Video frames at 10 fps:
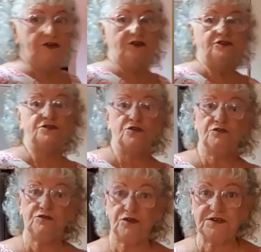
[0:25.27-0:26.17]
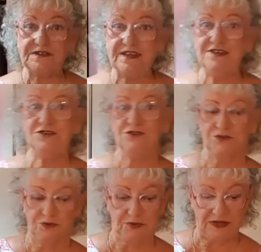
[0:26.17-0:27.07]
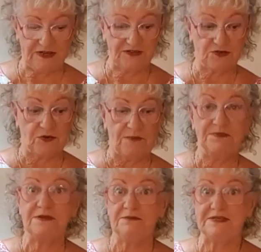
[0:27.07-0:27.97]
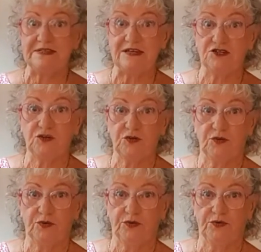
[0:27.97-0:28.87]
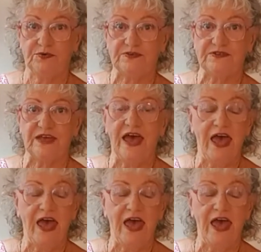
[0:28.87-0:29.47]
So the first thing you do is grab some essential oils,